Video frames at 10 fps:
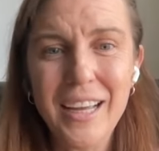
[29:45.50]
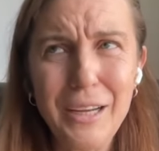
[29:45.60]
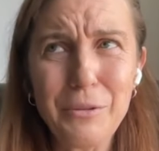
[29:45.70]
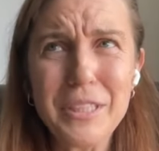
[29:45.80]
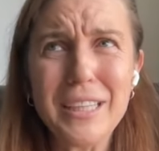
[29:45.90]

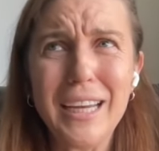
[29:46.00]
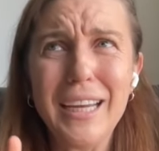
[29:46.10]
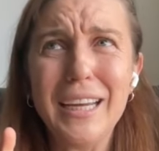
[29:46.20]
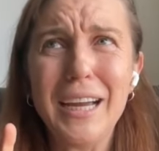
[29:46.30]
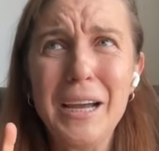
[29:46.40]
It was
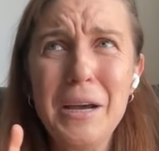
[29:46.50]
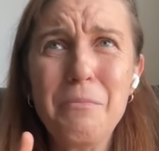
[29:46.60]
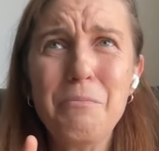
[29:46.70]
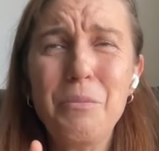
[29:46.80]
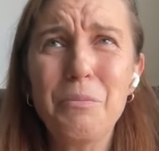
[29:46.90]
a
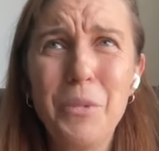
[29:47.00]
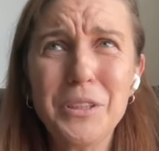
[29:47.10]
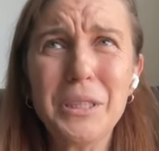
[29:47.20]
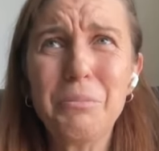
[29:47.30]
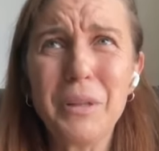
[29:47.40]

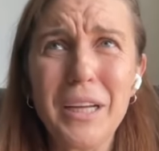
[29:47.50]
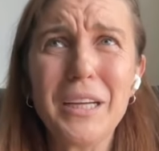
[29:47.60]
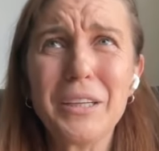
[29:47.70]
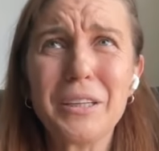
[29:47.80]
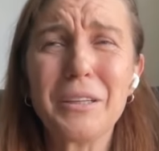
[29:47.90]

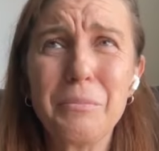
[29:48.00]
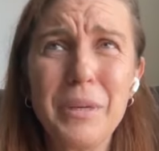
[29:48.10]
multiplayer